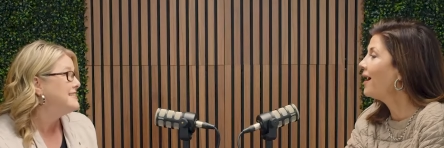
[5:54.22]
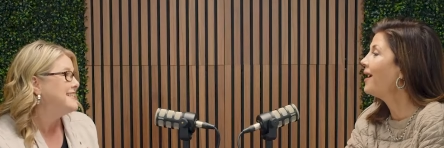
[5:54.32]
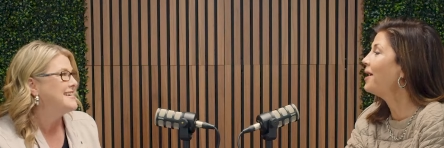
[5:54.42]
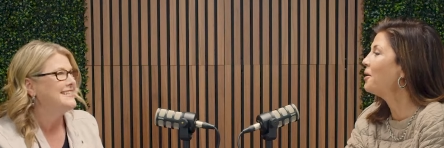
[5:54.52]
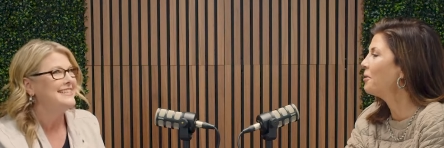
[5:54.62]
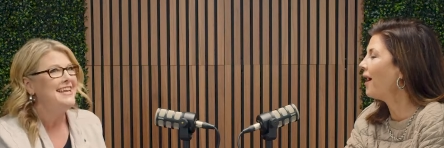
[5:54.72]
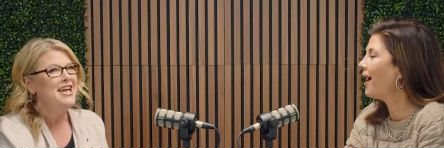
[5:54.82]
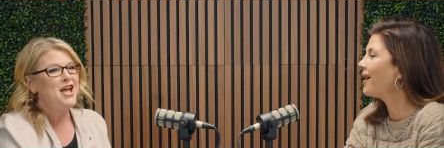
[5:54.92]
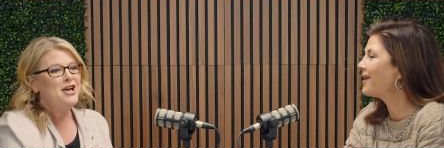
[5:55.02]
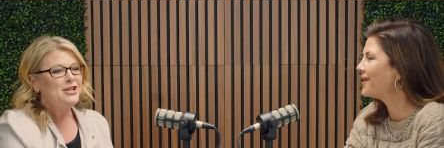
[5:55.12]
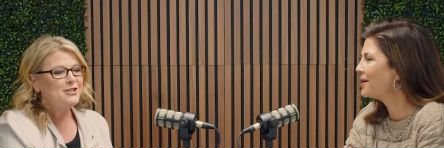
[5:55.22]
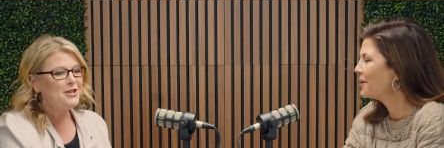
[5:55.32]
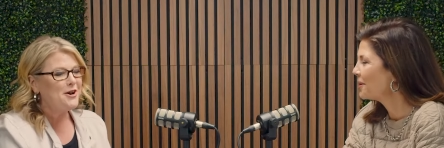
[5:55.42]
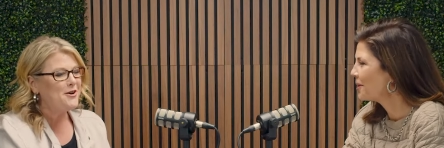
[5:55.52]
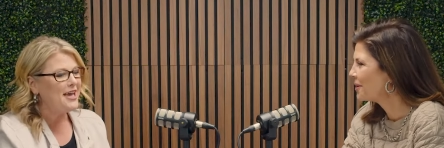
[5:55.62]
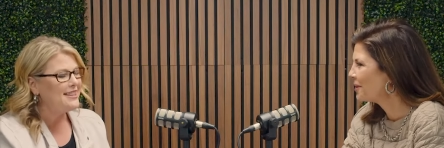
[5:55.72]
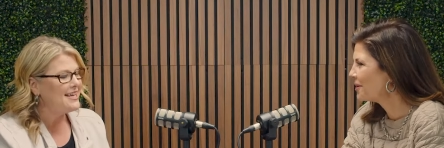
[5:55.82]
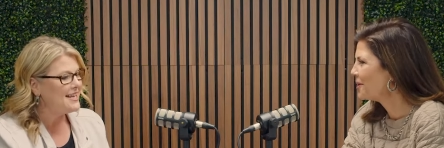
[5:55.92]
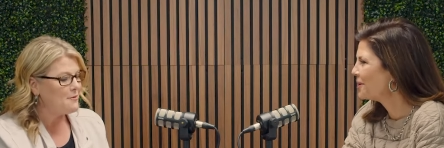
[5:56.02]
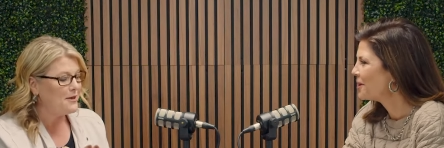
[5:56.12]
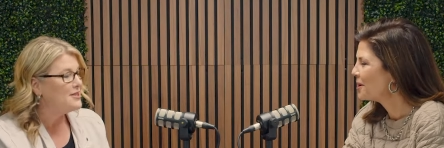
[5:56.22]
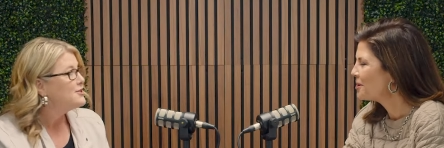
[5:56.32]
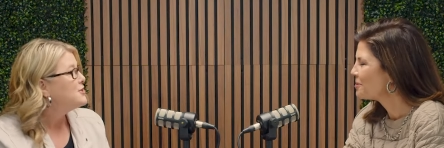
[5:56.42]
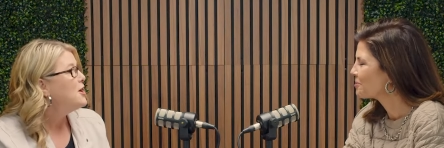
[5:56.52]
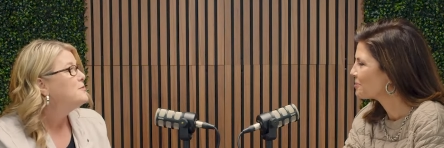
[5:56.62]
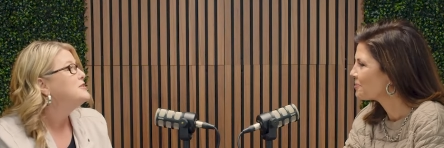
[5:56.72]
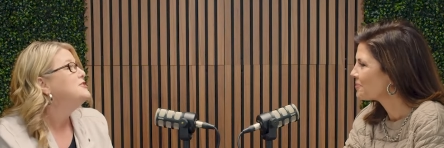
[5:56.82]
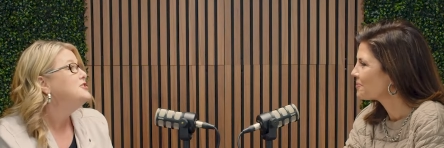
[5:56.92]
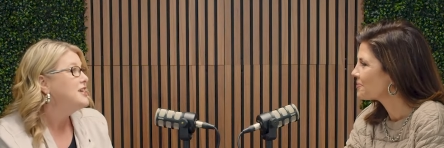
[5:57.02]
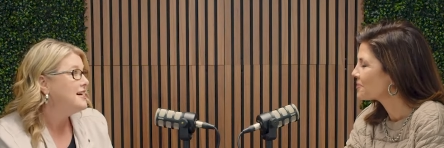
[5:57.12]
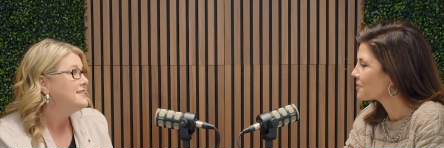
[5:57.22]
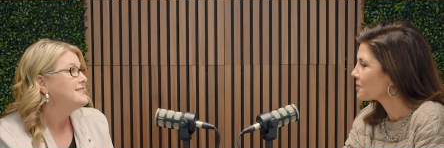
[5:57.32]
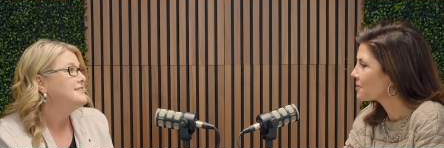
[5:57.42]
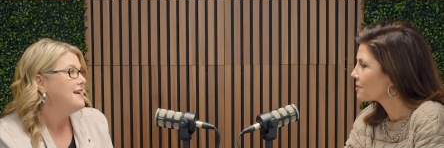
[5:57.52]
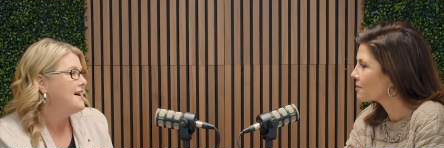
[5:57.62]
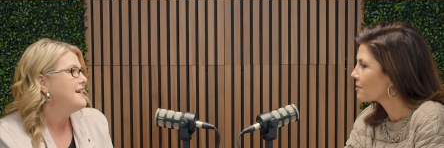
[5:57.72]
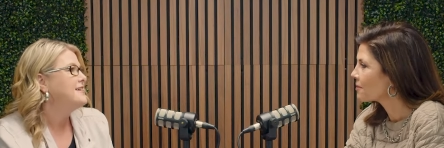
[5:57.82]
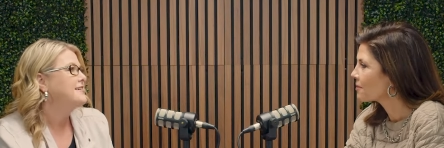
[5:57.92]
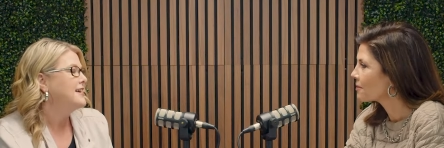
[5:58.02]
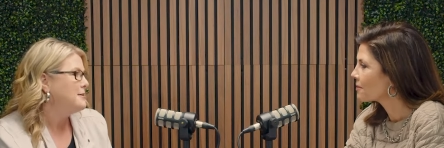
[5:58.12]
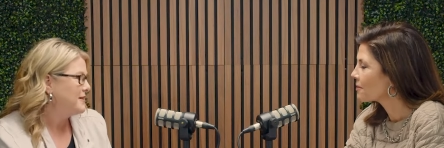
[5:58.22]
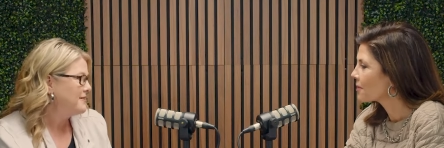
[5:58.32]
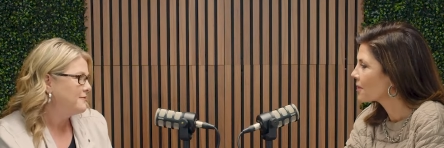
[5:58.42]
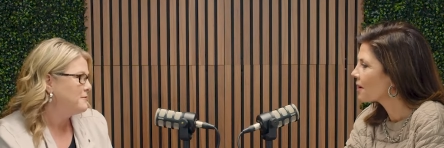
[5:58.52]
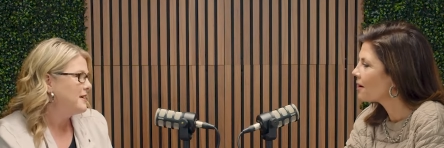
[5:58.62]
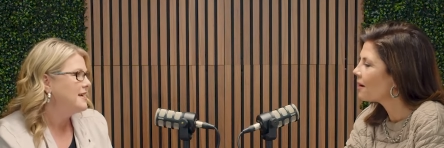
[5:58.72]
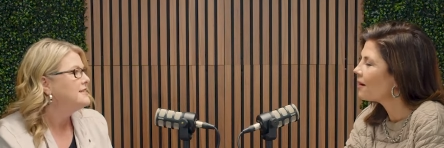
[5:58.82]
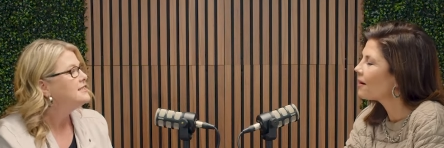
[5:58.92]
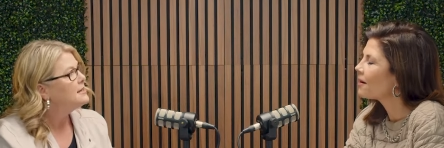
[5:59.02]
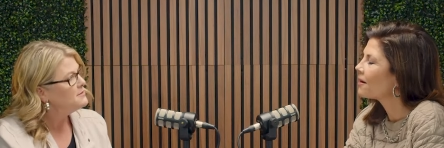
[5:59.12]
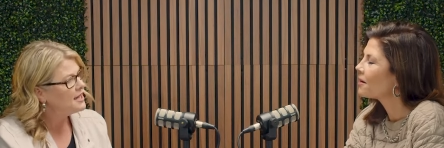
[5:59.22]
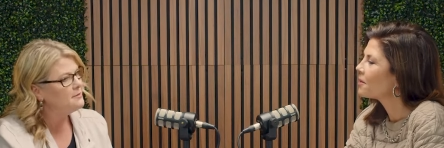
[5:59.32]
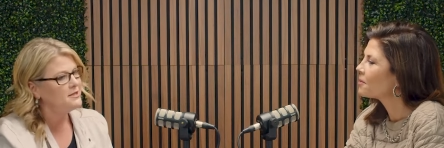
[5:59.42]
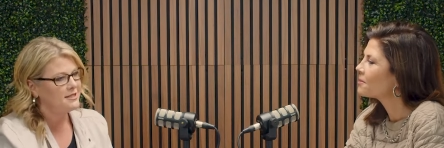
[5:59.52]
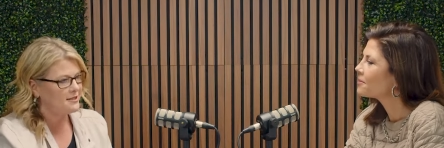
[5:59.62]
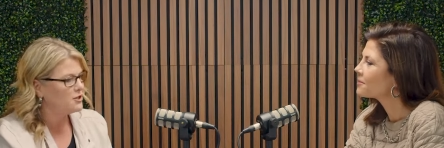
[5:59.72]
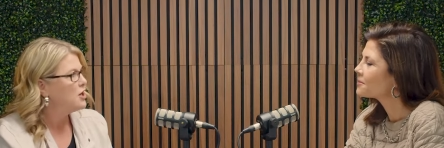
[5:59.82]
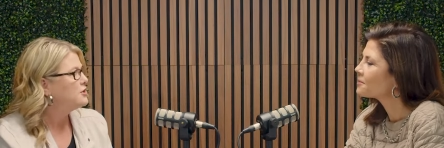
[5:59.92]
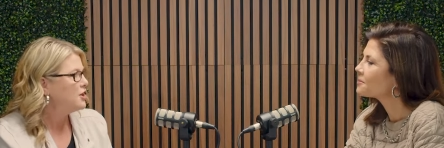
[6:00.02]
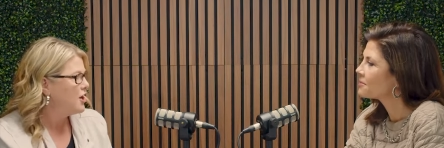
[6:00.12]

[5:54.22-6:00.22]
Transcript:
Speaker 1: things. Right. So, and then, but the song was just not coming for me. Huh. And sometimes songs are